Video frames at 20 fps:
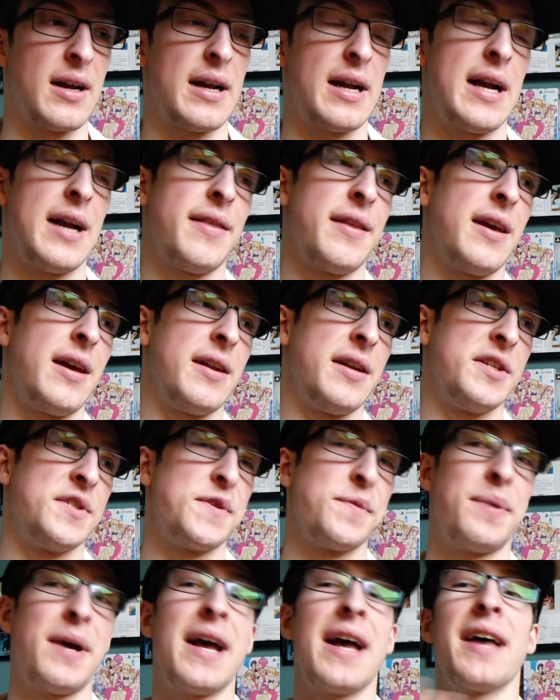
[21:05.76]
And then in
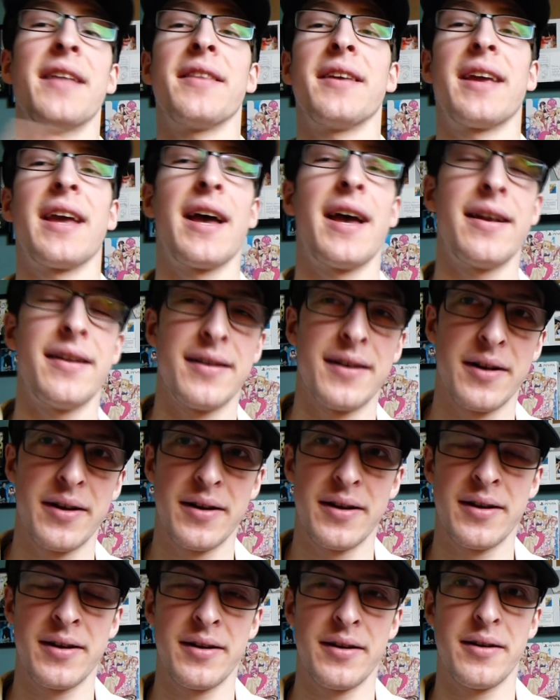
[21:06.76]
Japan they get
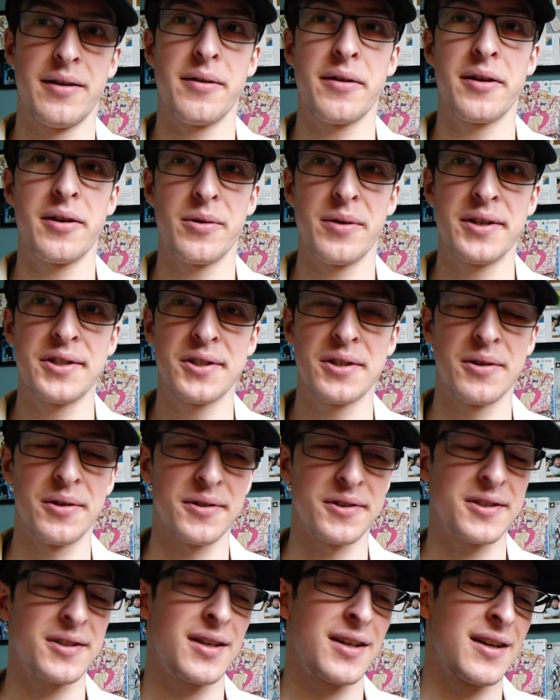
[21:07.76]
all the
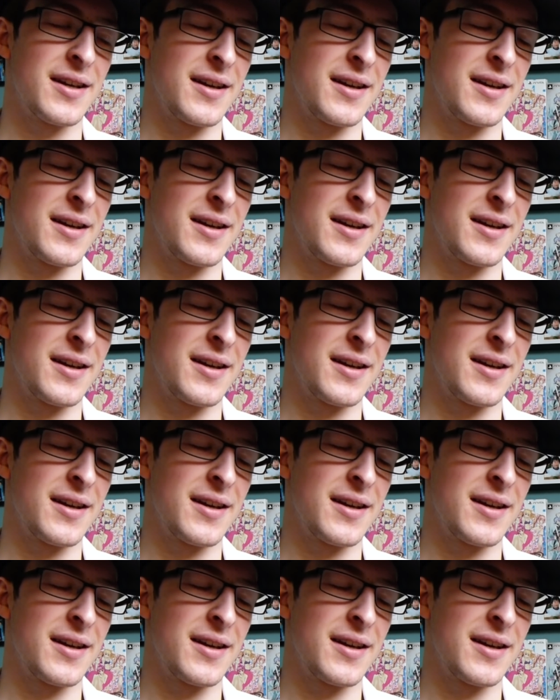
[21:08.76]
originals.